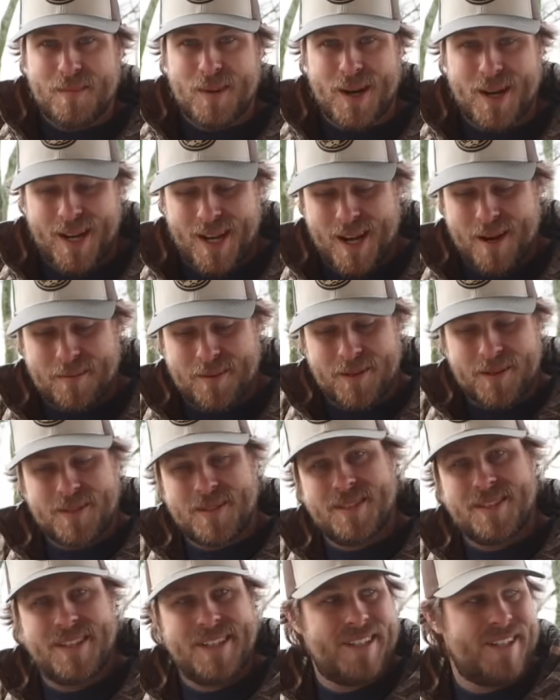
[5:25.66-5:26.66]
Buckhammer,
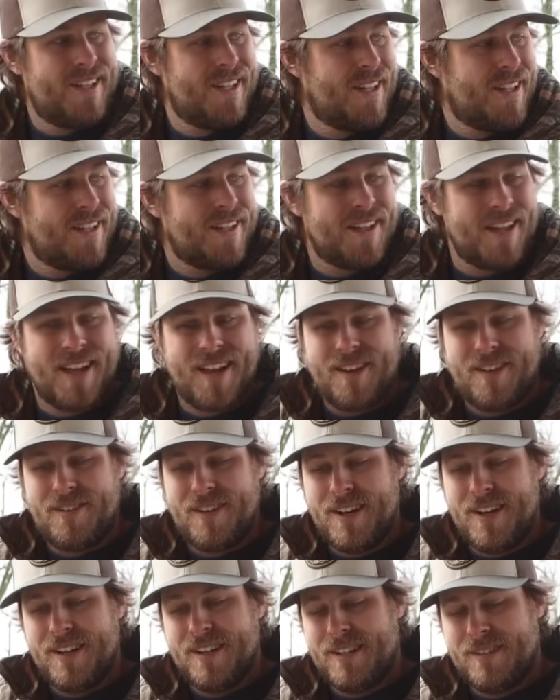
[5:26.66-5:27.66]
the
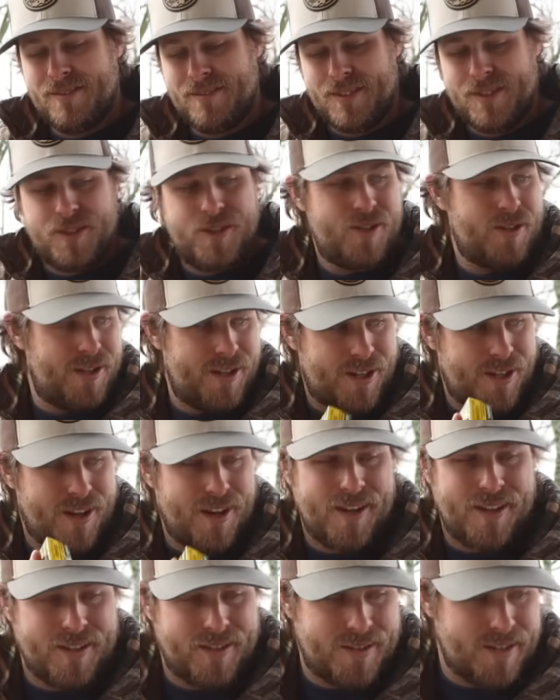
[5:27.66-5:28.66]
Henry, with the
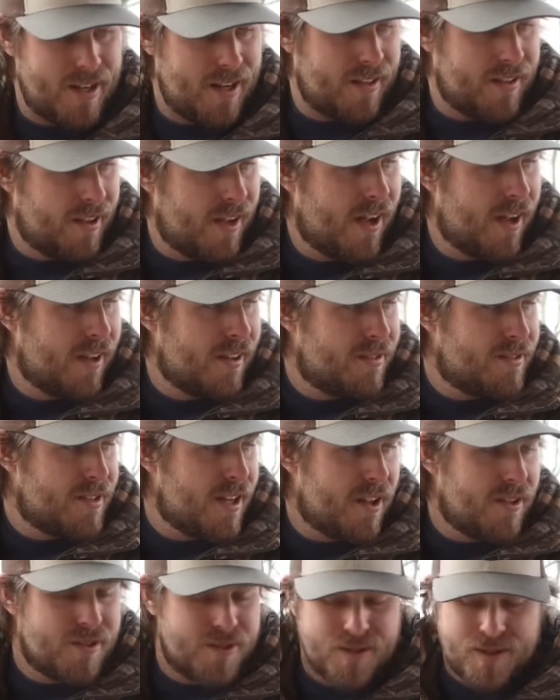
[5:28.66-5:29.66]
Trijicon
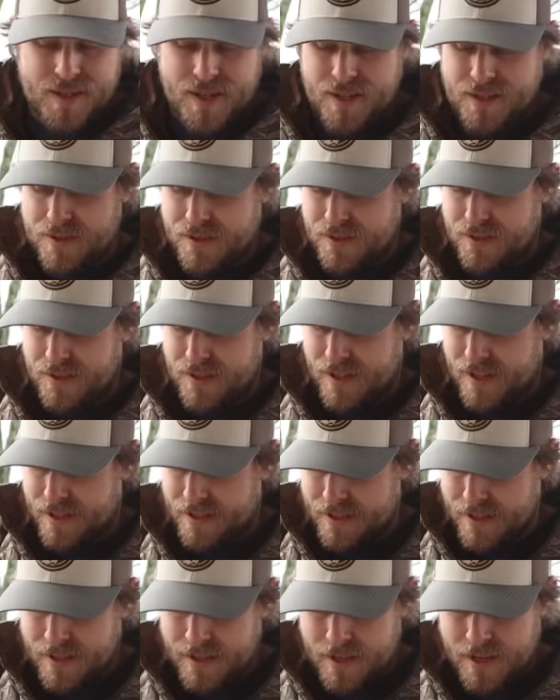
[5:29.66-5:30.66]
Silencer Central
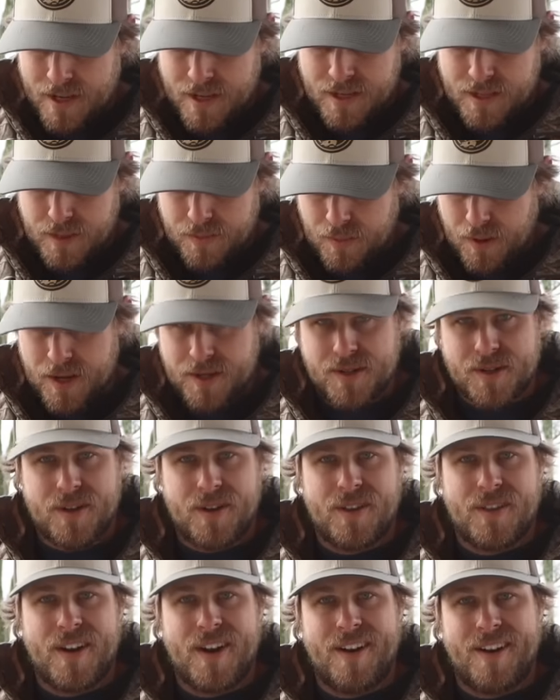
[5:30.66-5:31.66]

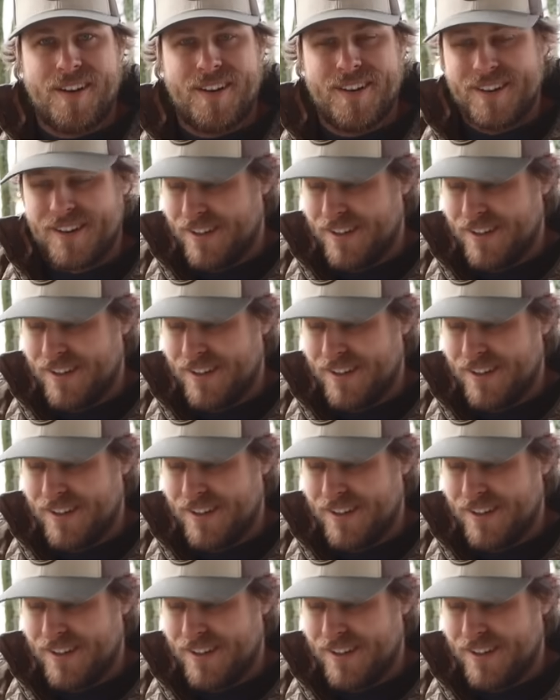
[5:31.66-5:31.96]
suppressor on there.